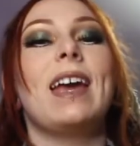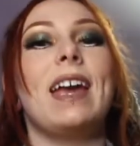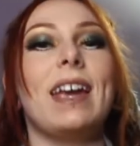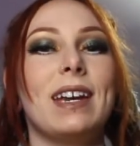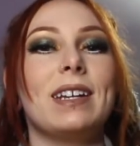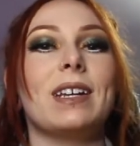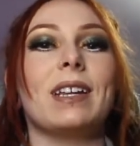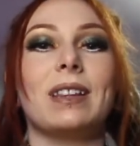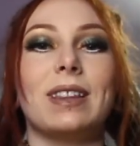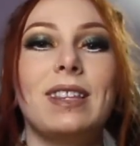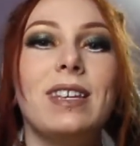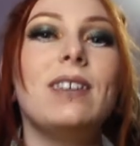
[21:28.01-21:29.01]
And
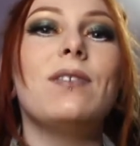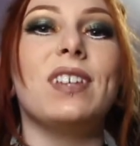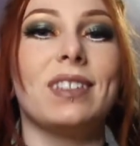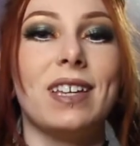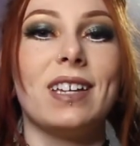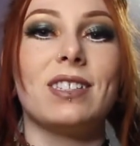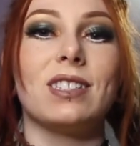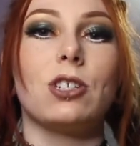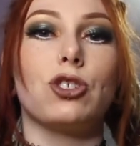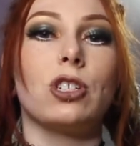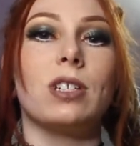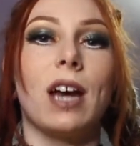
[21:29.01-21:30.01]
leaving that
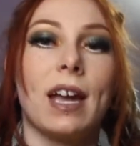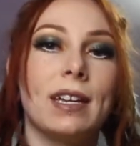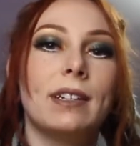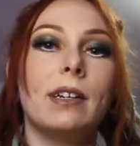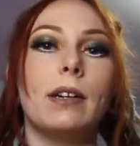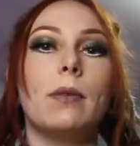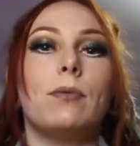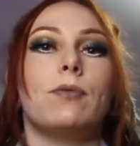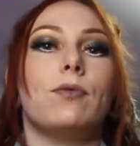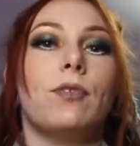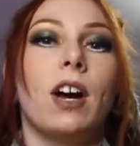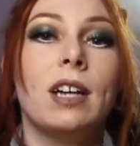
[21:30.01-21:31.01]
session, I ended up
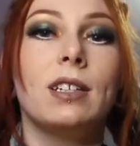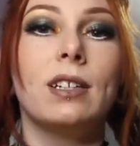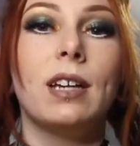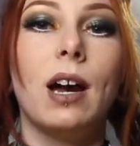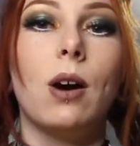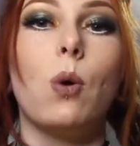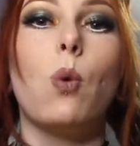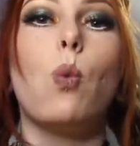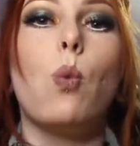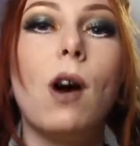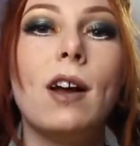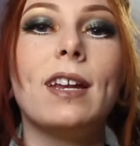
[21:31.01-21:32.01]
finding out
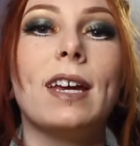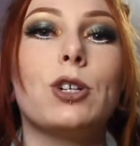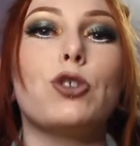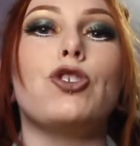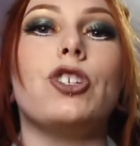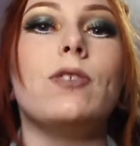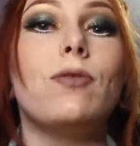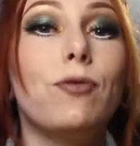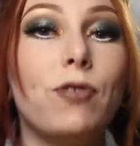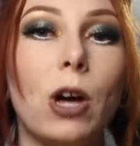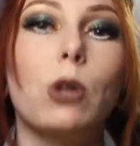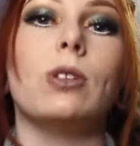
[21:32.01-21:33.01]
what energy
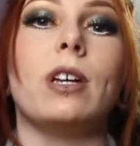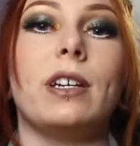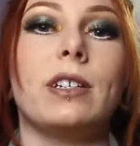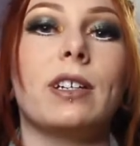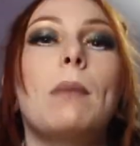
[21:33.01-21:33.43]
felt like.